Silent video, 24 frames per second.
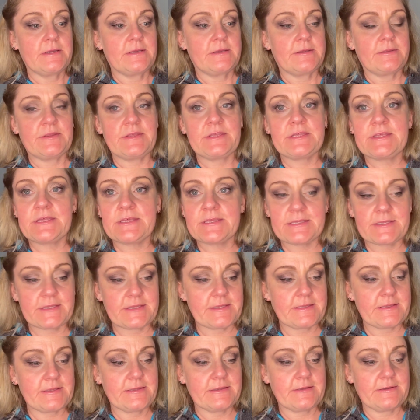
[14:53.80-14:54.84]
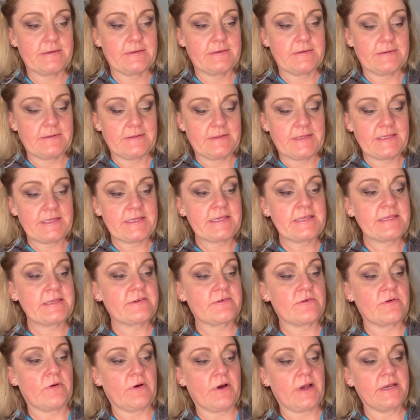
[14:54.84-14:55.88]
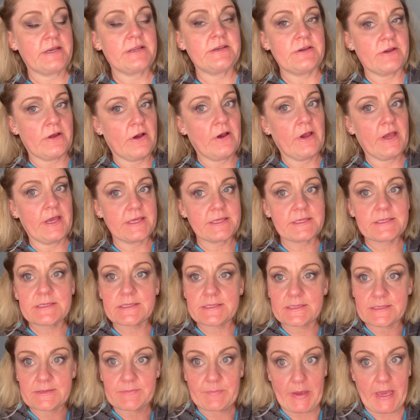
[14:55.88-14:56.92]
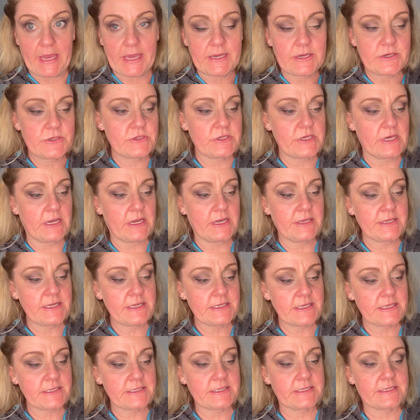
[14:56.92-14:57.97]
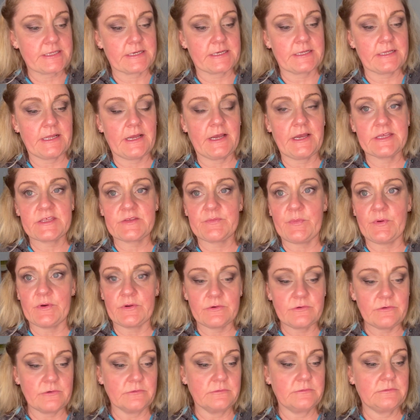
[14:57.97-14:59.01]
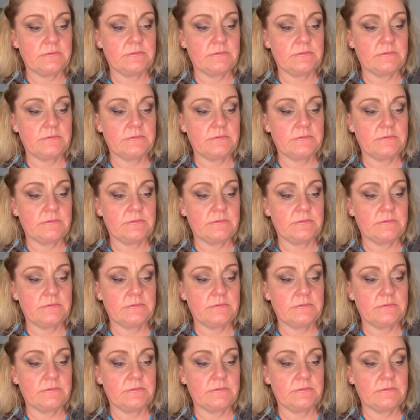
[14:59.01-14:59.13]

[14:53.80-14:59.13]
This is quite a nice packaging. I think this is a glass bottle.